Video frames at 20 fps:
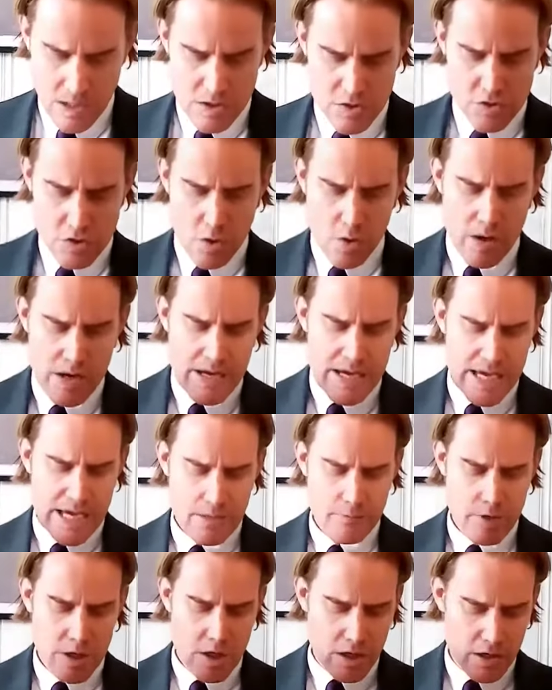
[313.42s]
So
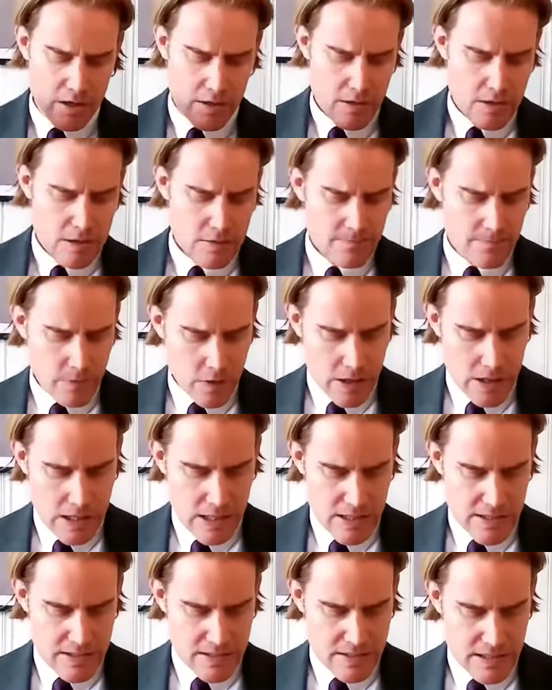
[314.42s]
here we are,
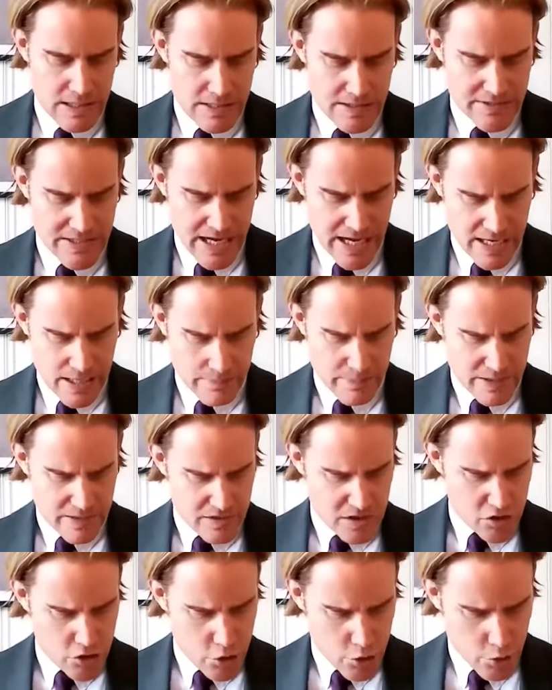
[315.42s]
2
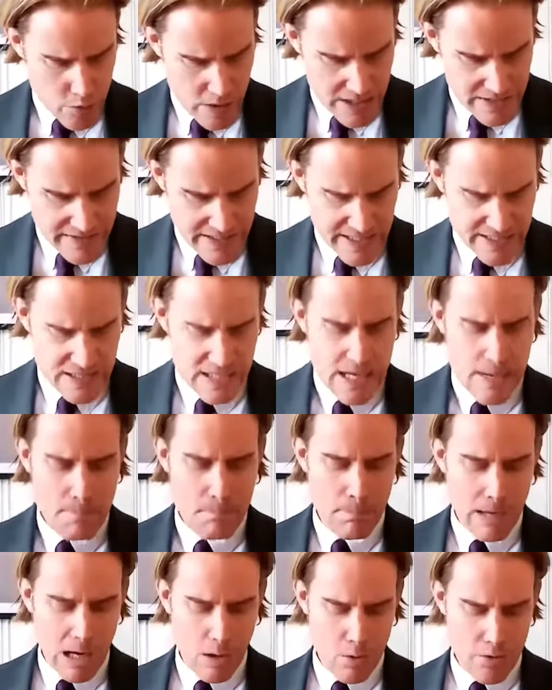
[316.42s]
Peter 2:18,
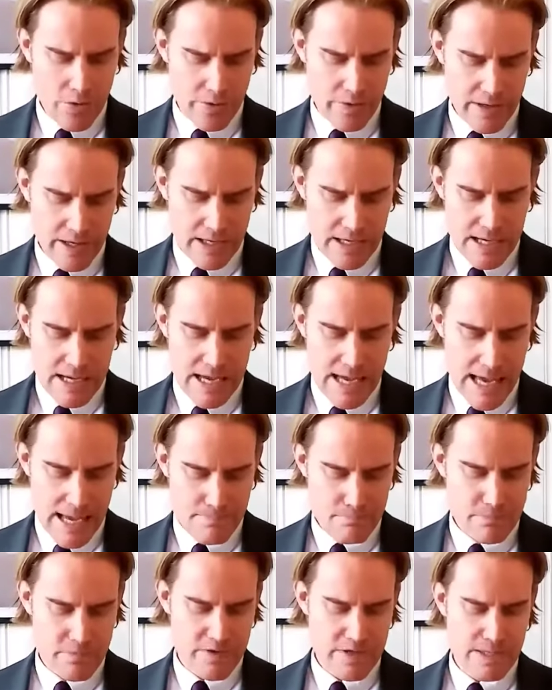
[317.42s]
mouthing
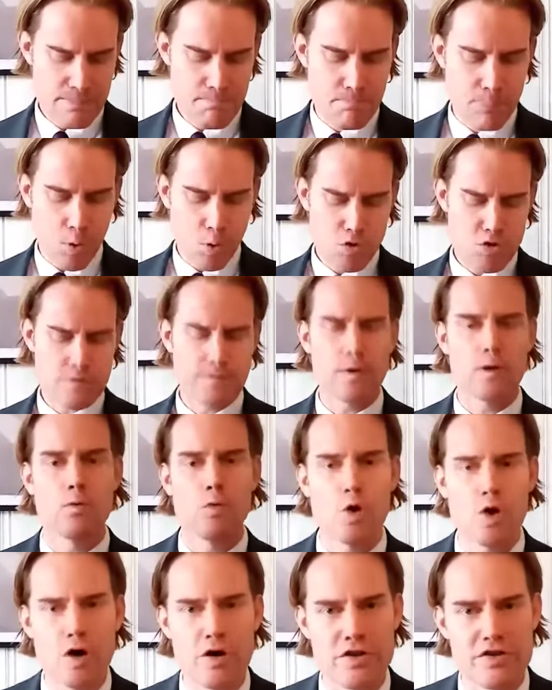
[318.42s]
empty, boastful
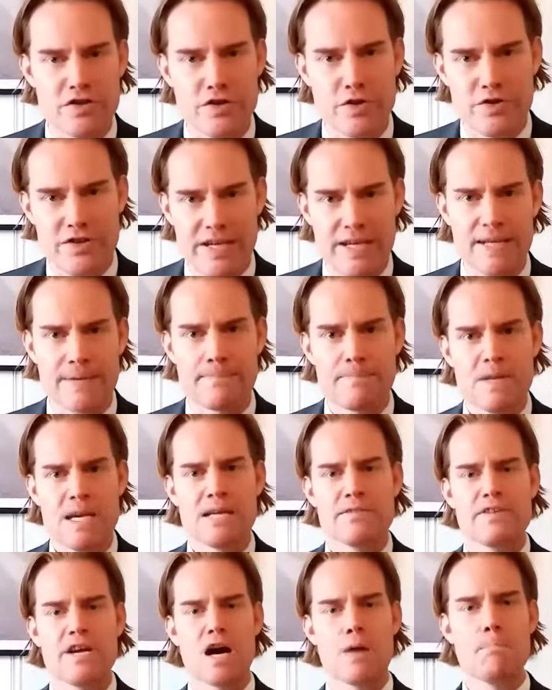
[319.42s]
words. You see,
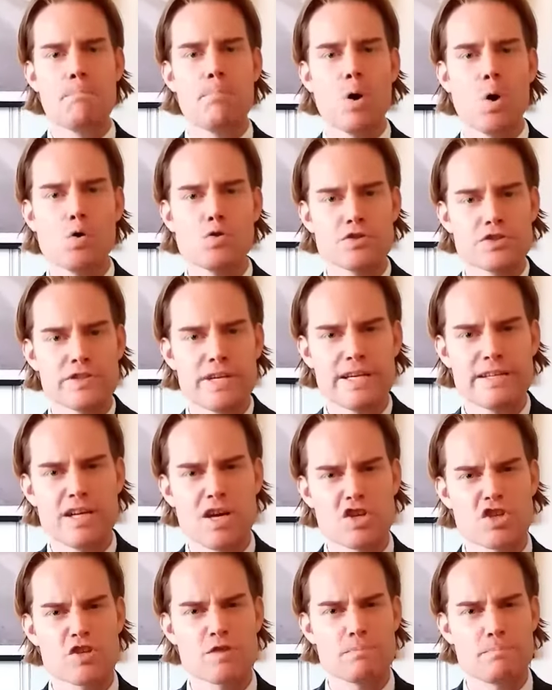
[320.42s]
they are boasting, they
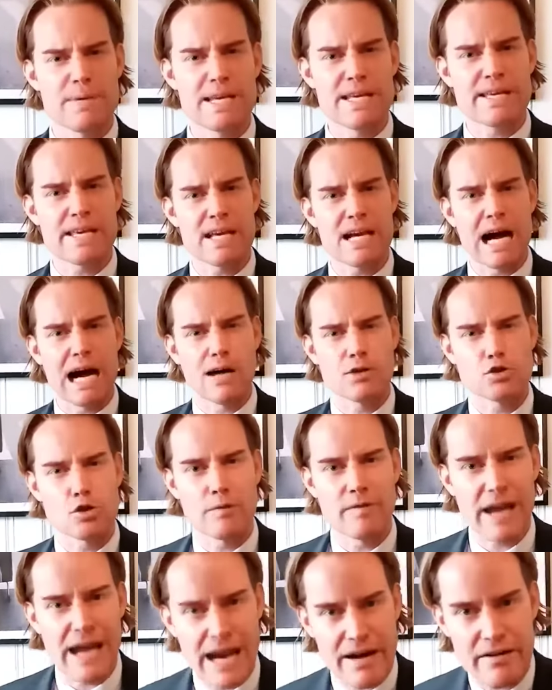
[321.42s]
are speaking out
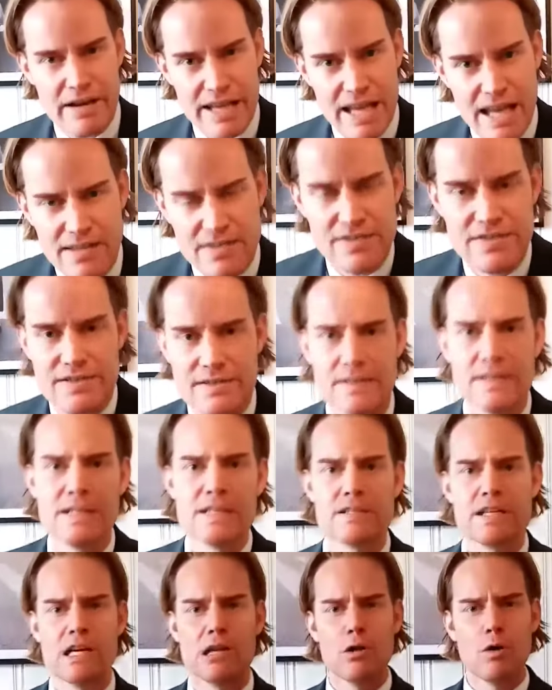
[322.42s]
of arrogance.
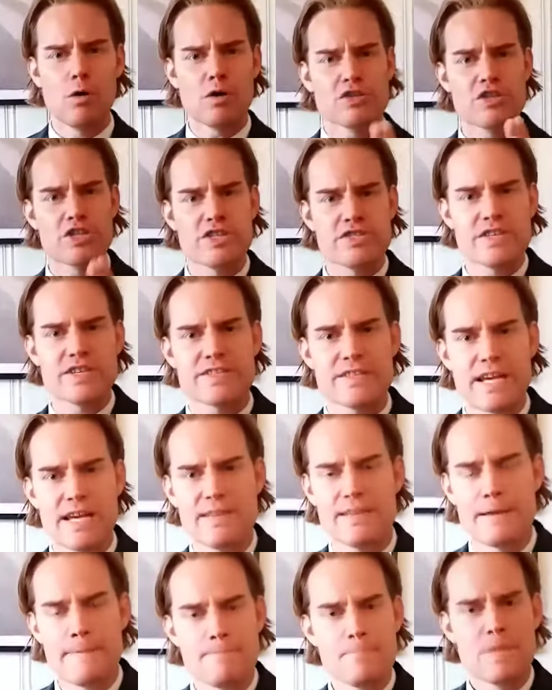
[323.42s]
The Lord Jesus
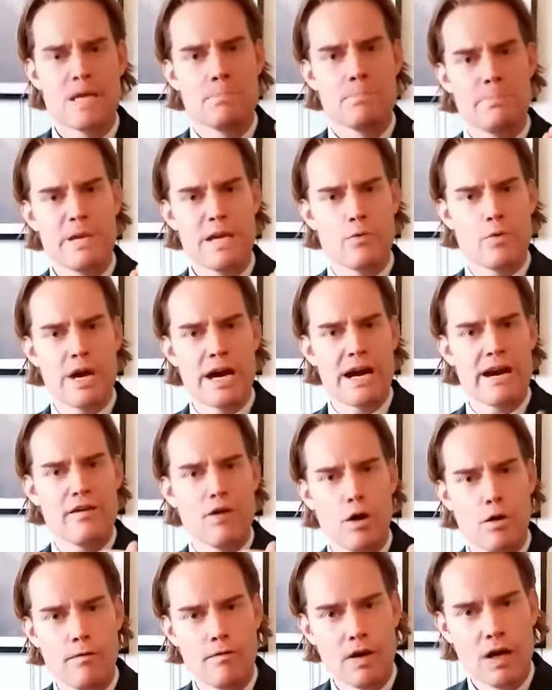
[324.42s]
said,
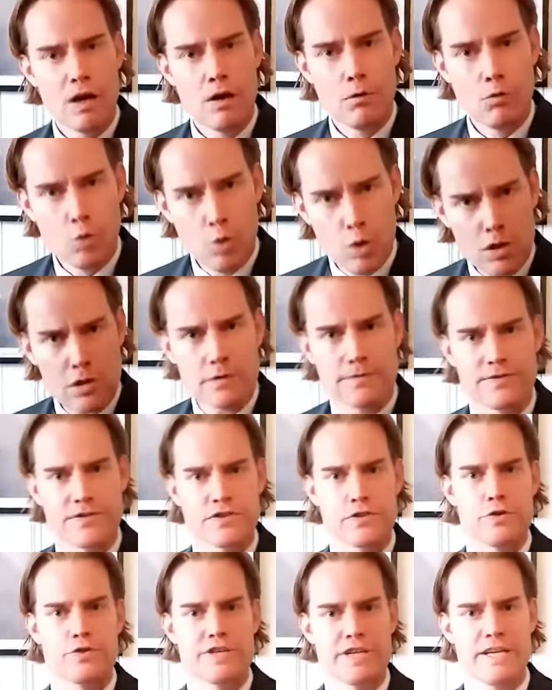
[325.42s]
beware of
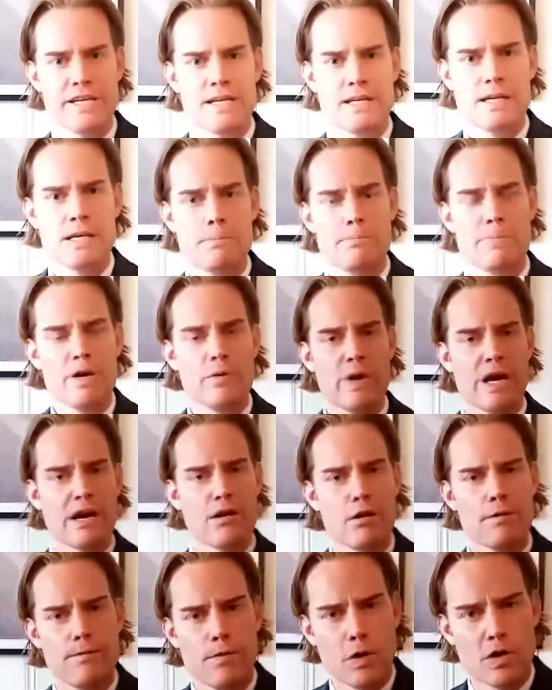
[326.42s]
wolves, you see,
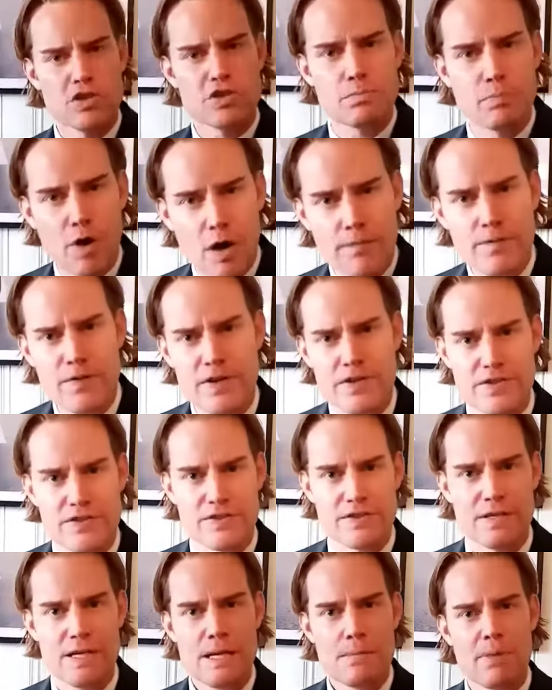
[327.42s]
beware of false
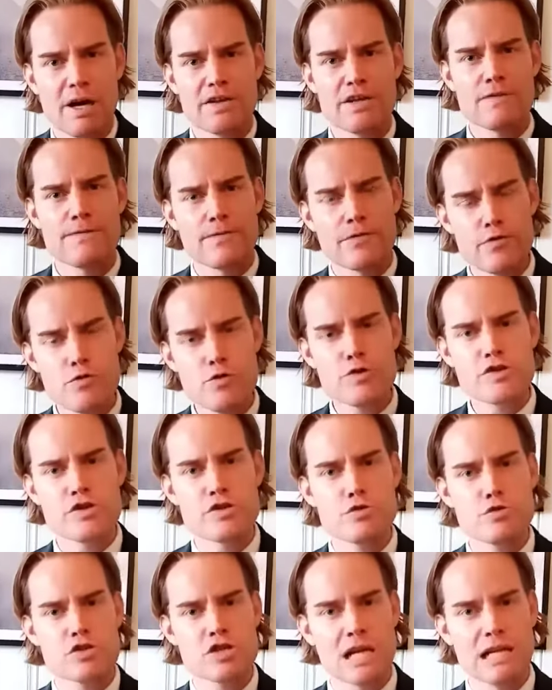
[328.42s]
prophets. By the fruits
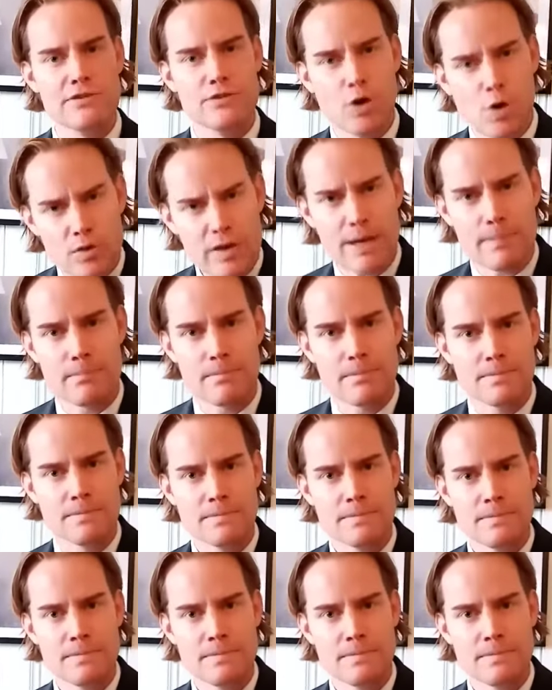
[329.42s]
you shall know them.